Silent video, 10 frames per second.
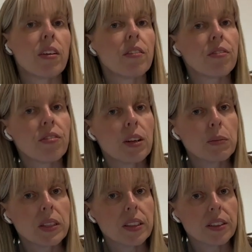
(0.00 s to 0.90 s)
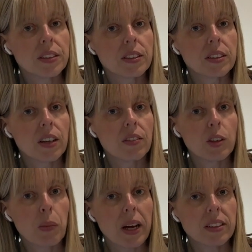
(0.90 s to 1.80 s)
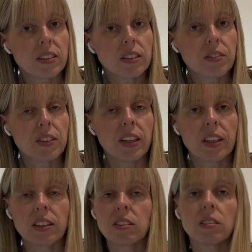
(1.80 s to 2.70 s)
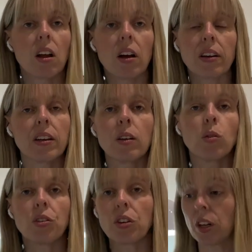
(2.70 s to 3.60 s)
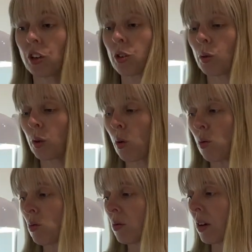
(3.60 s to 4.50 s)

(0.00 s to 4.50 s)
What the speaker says: flimsiness of the bases of these. Like, it wasn't an issue at all.